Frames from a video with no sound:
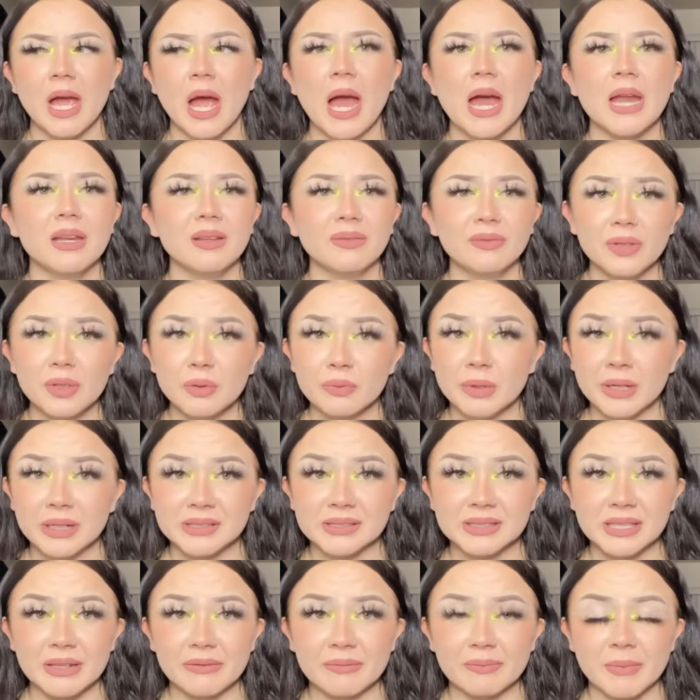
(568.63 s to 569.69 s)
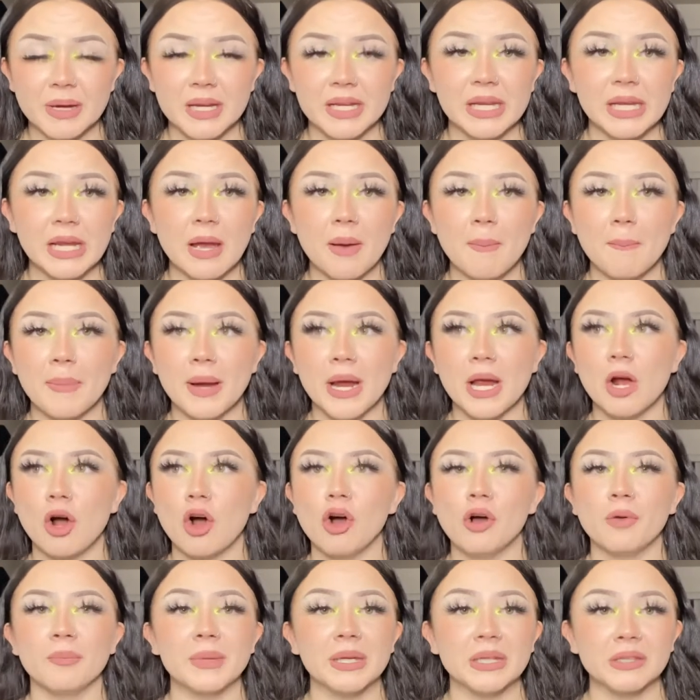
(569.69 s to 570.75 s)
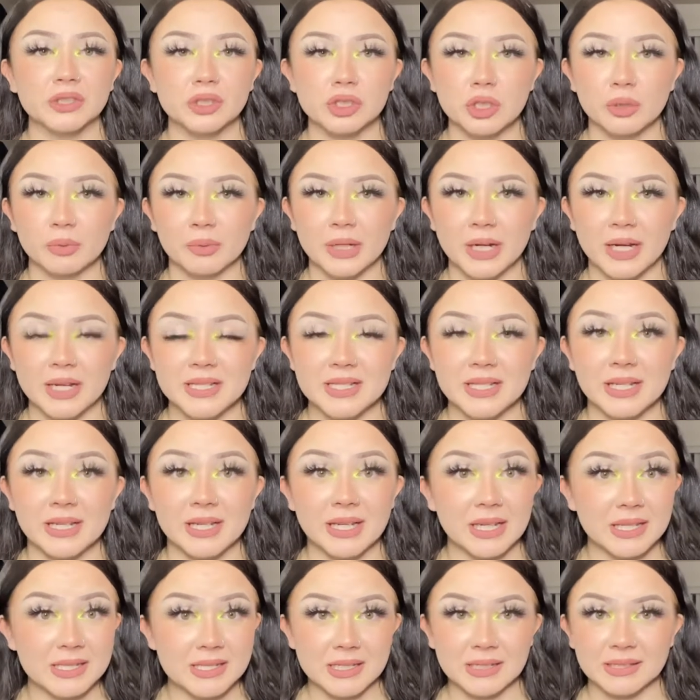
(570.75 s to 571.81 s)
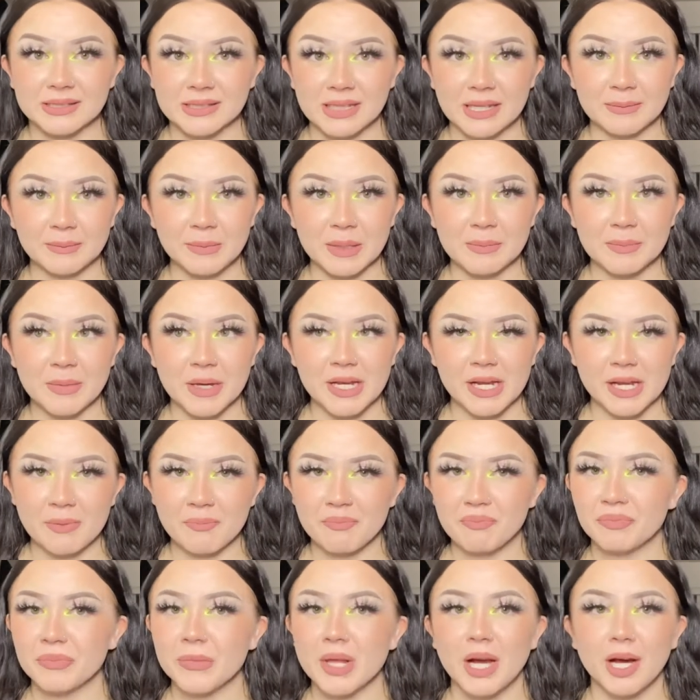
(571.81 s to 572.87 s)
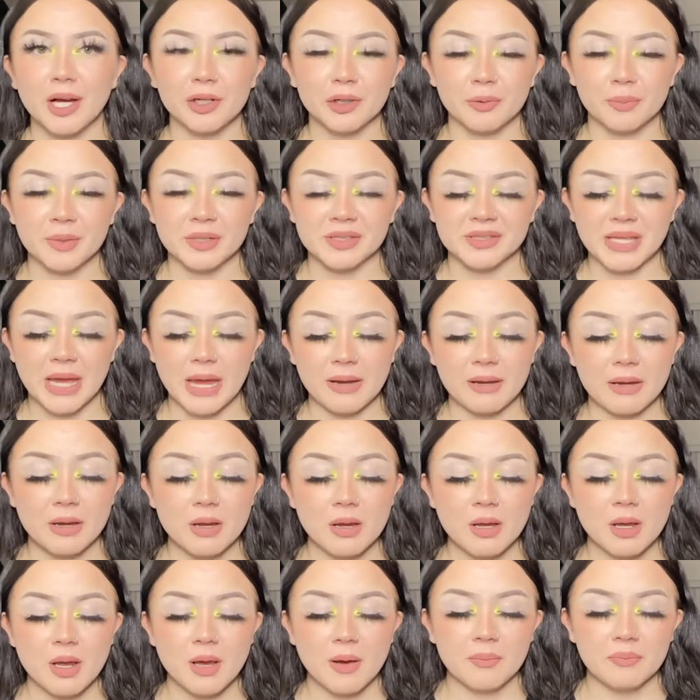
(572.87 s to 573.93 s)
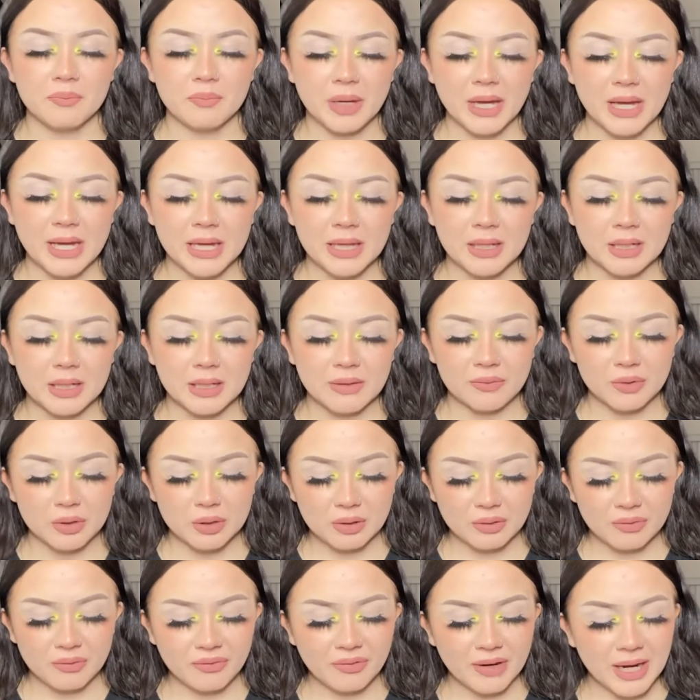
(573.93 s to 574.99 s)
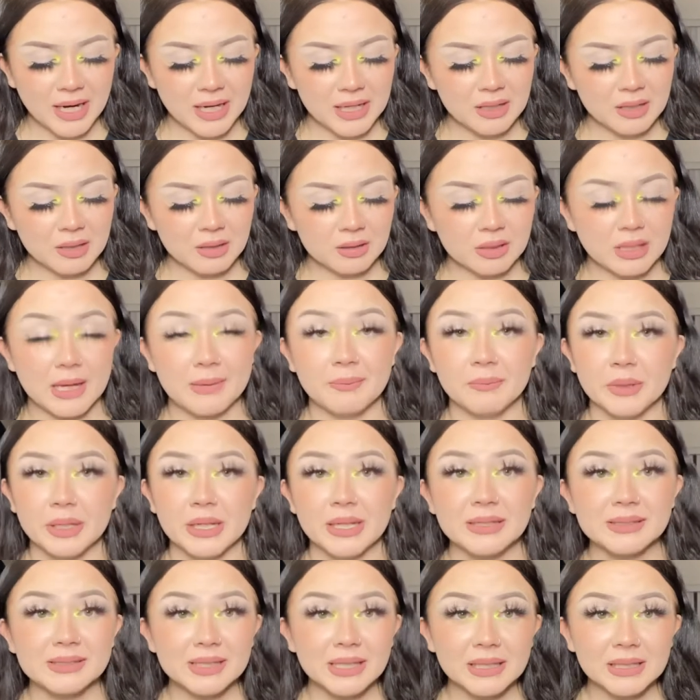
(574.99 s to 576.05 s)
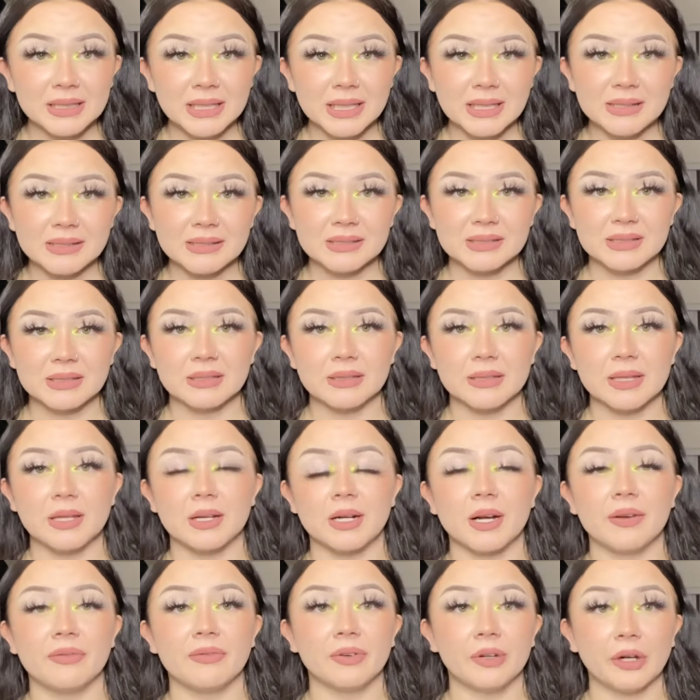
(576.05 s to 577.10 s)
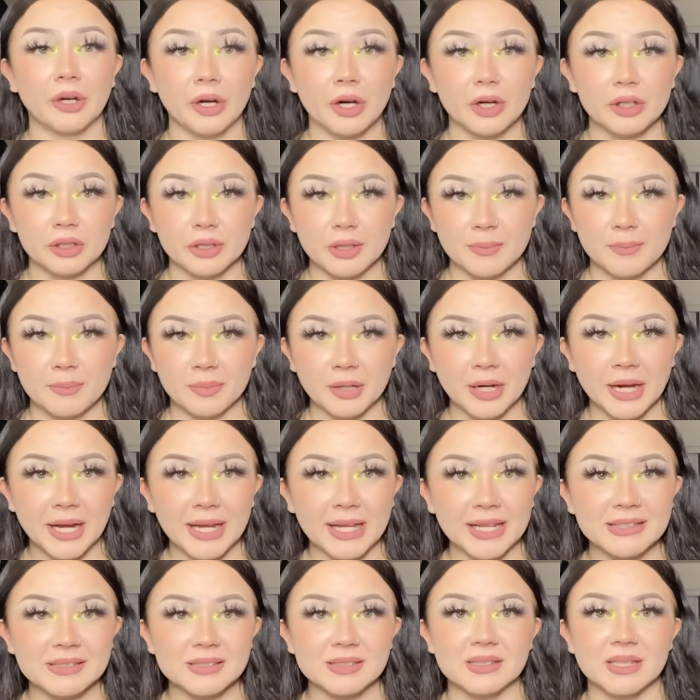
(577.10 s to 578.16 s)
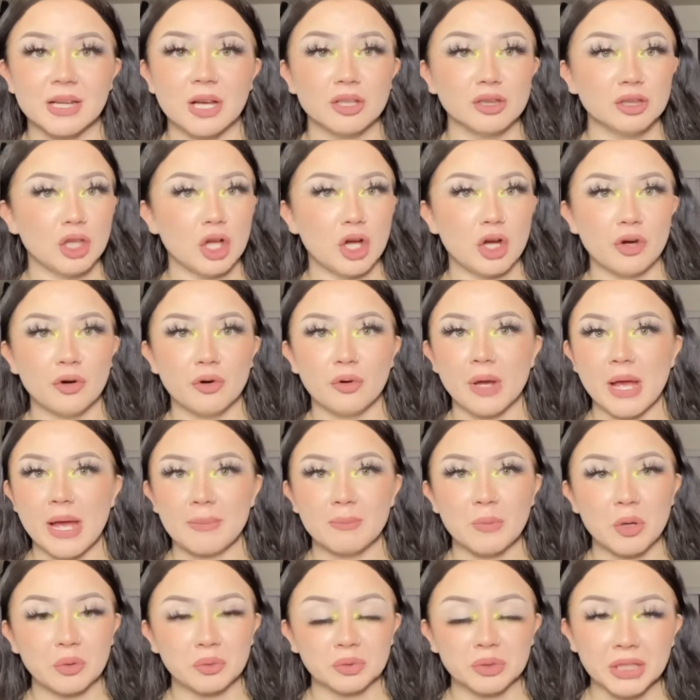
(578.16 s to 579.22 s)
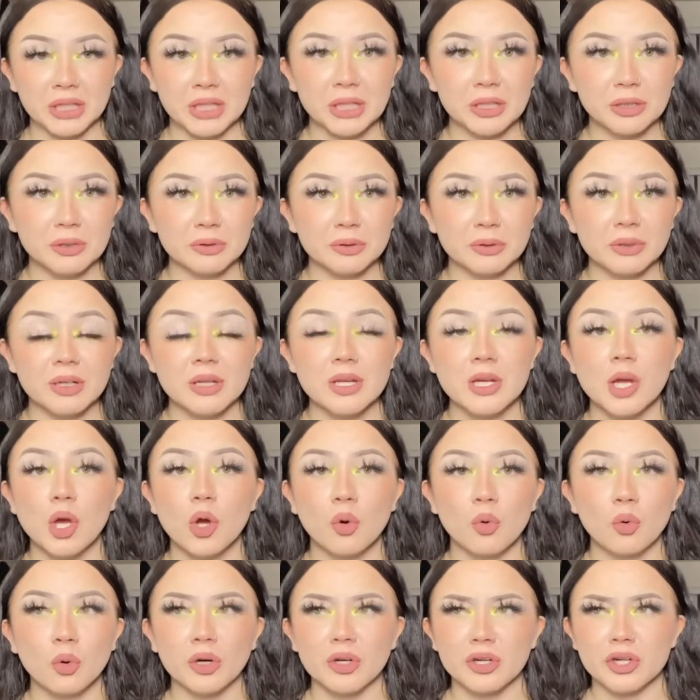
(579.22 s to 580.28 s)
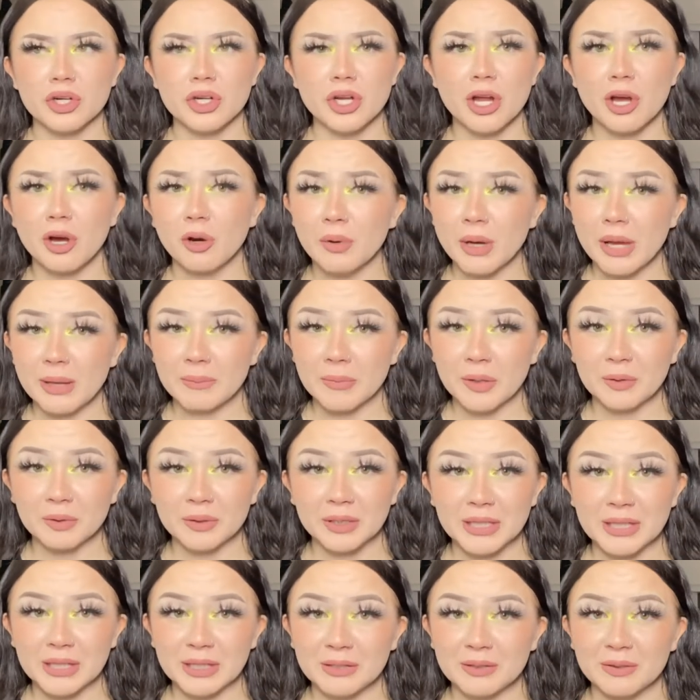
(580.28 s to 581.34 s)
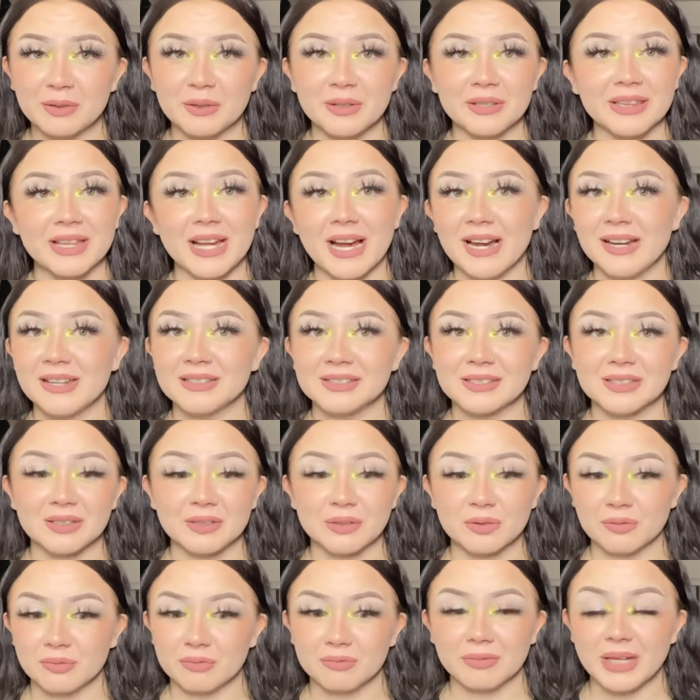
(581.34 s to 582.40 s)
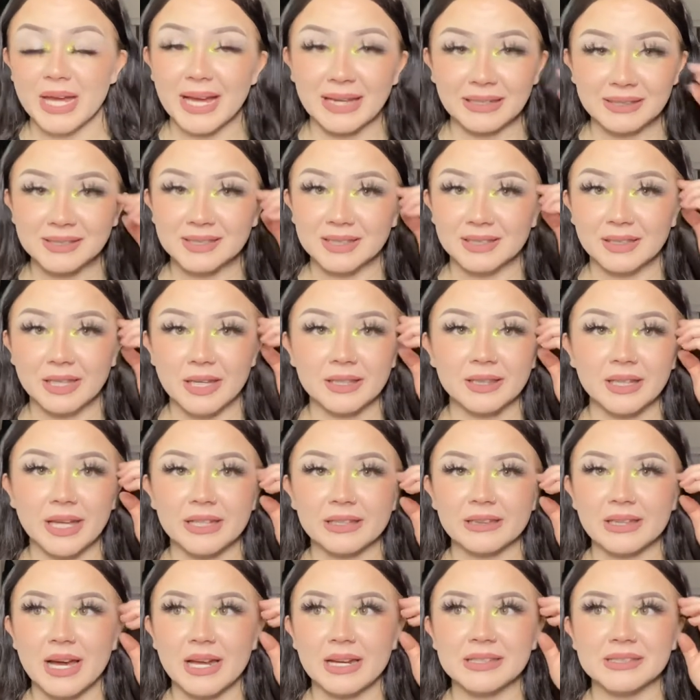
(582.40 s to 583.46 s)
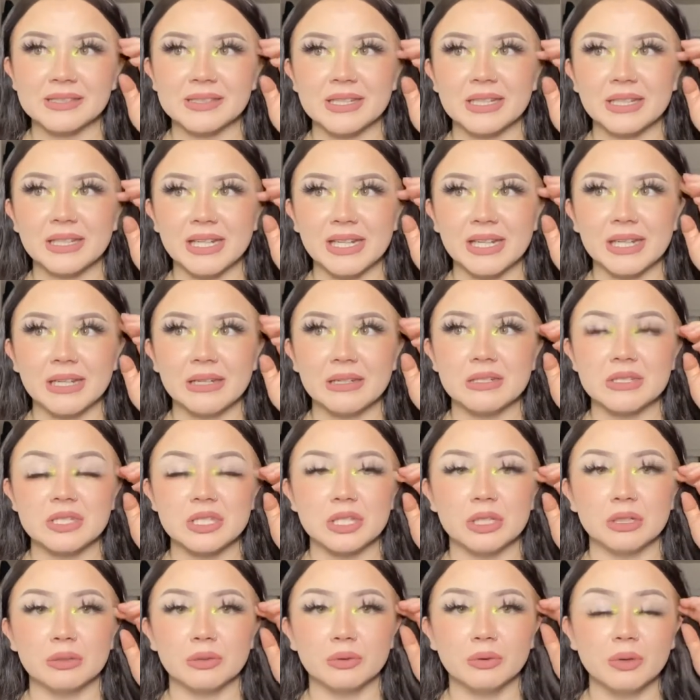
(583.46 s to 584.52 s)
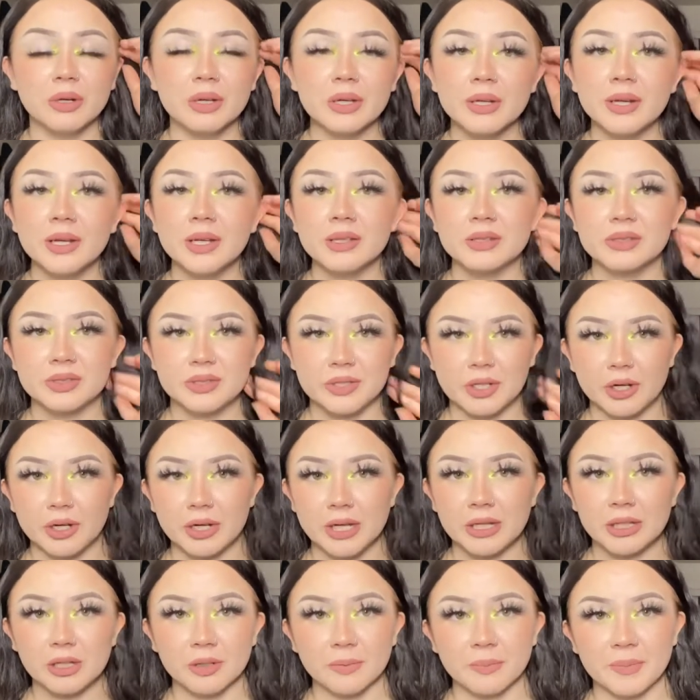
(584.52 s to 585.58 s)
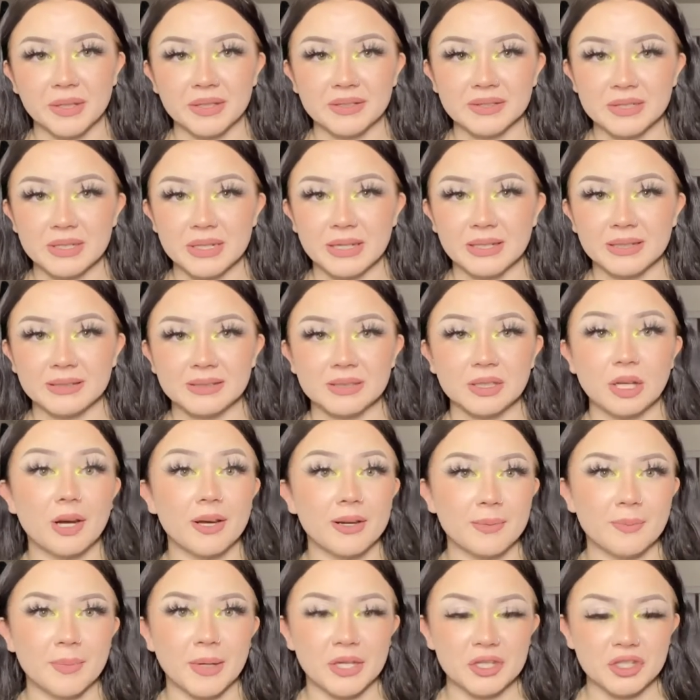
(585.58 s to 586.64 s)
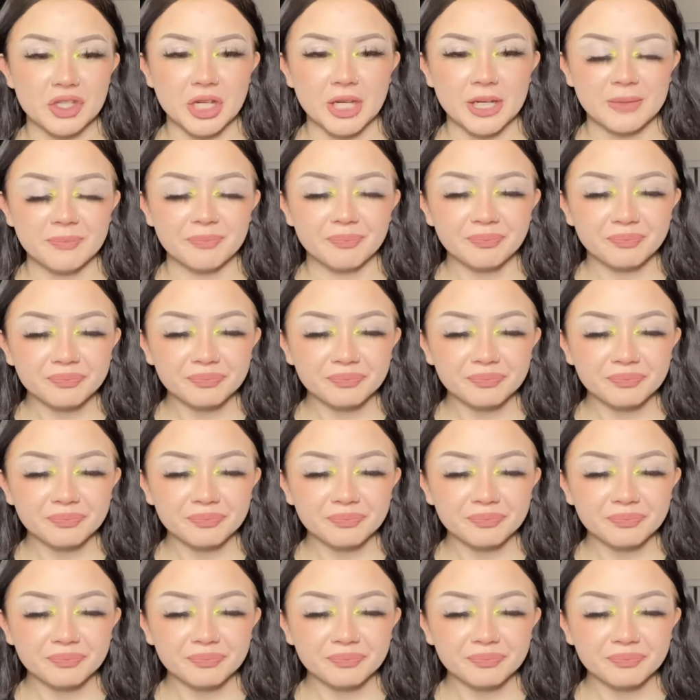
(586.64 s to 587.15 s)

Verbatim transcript: And if you want to save money, by all means do what I did. It did save me money, one hundred percent. But if you can find companies like this that offer a good price, a low M O Q, or no M O Q, that is excellent. Like, that is the key to starting your business on a budget.